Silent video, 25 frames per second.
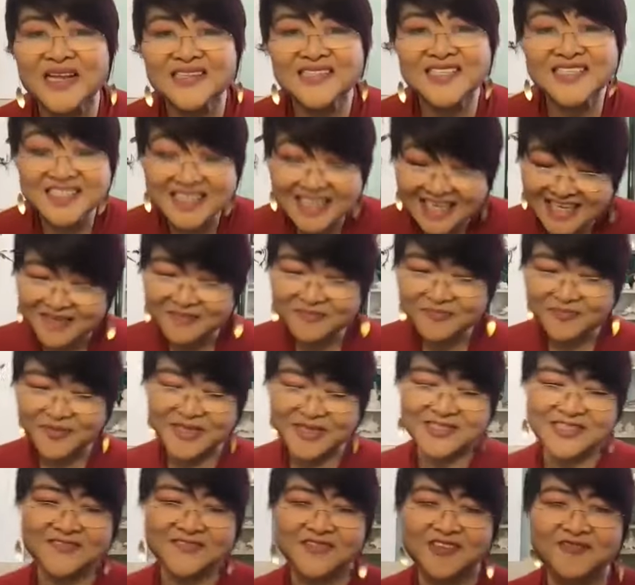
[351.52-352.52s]
The second
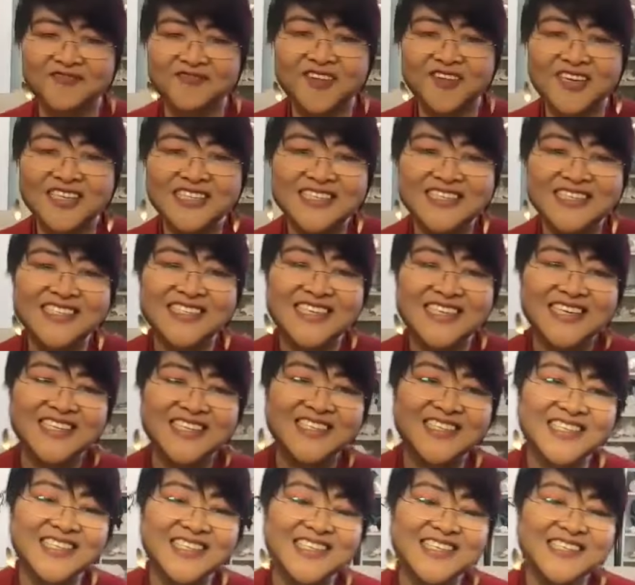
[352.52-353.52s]
piece of advice is
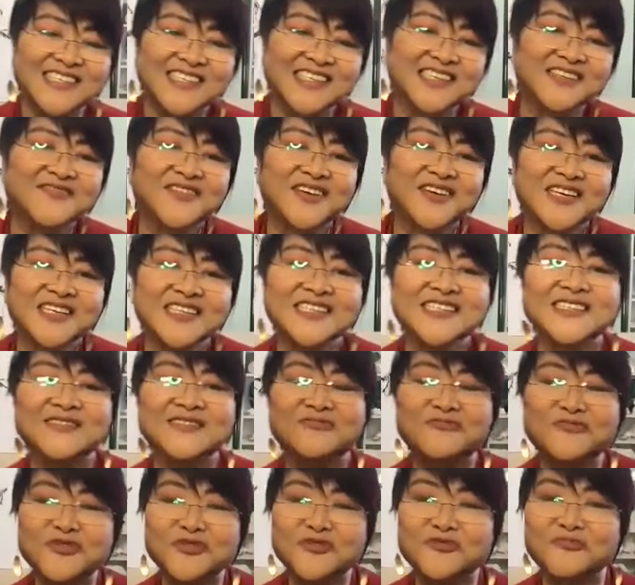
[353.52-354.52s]
actually the advice
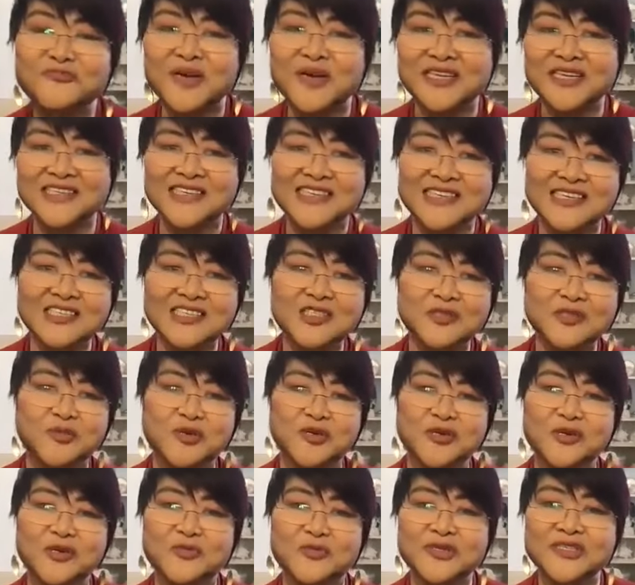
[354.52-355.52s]
Ruth Bader
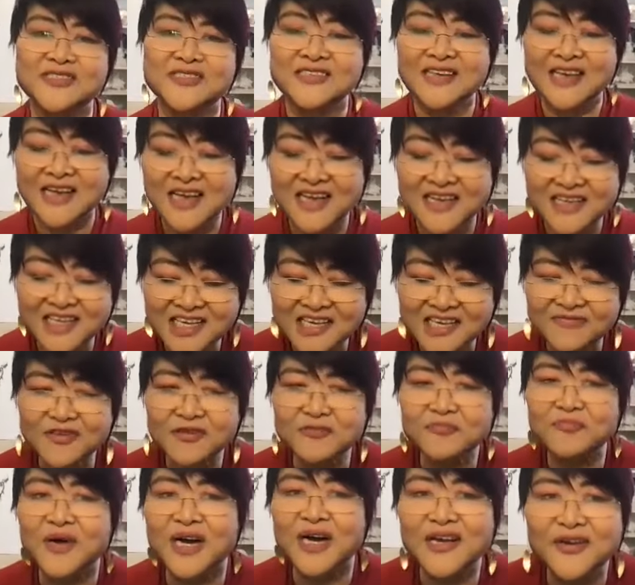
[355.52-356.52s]
Ginsburg was
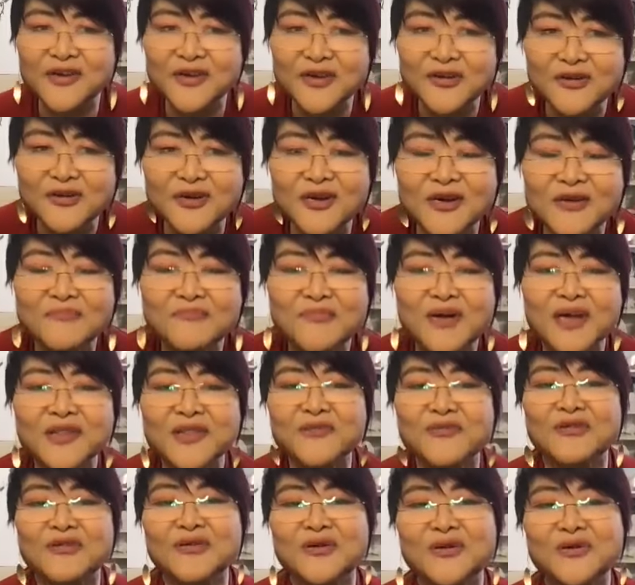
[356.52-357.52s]
given by her
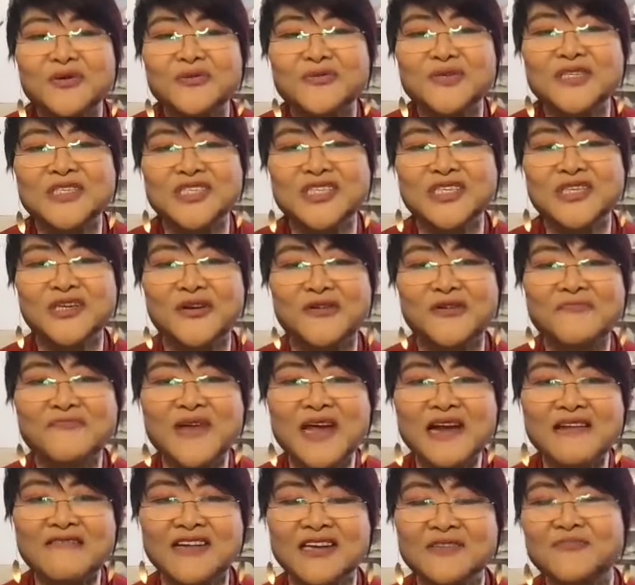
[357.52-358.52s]
mother-in-law when she got
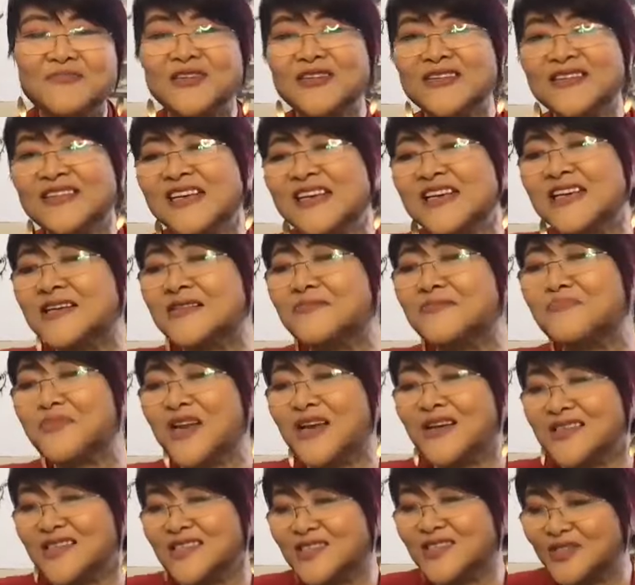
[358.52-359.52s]
married, but I think it
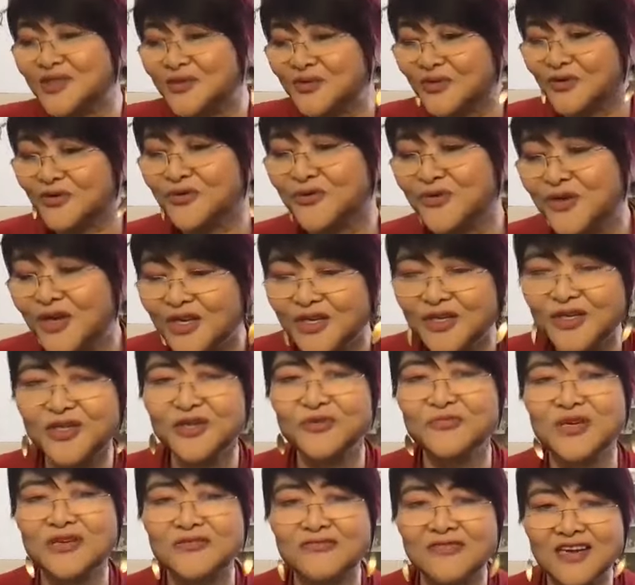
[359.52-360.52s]
applies to all
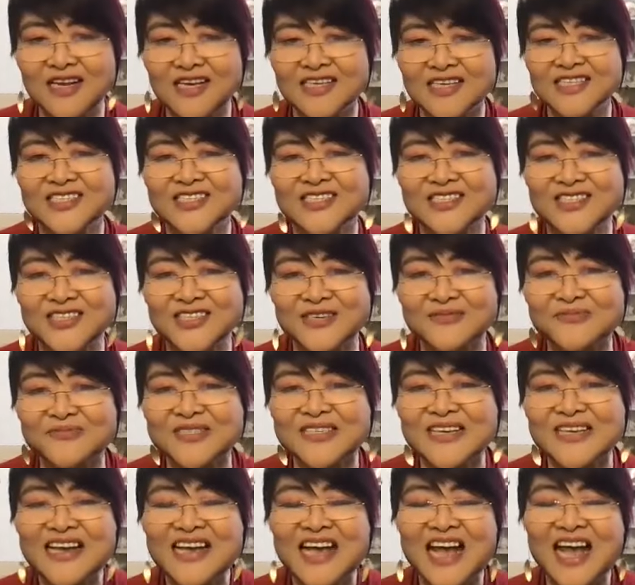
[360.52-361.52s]
human relationships.
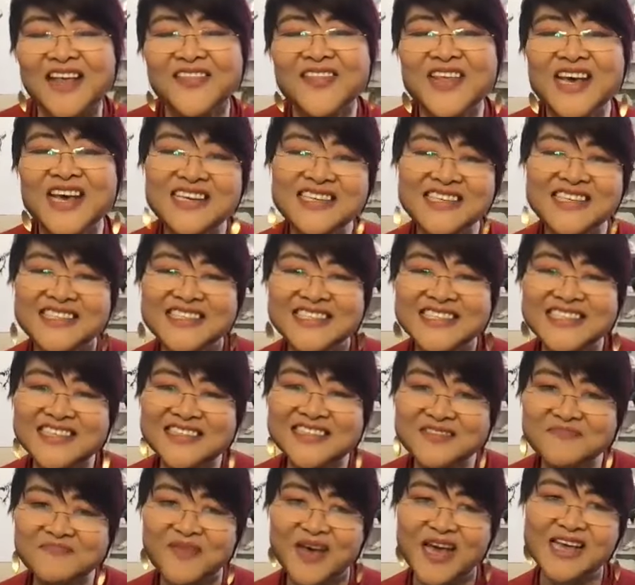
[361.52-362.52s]
And that is that
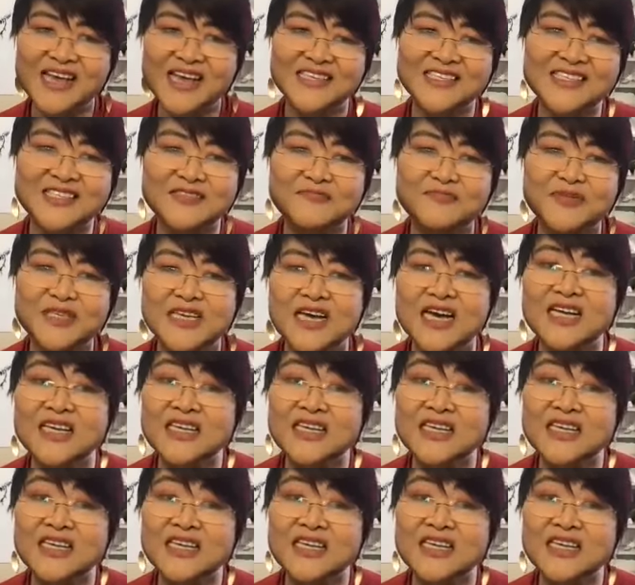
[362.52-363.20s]
it pays to be a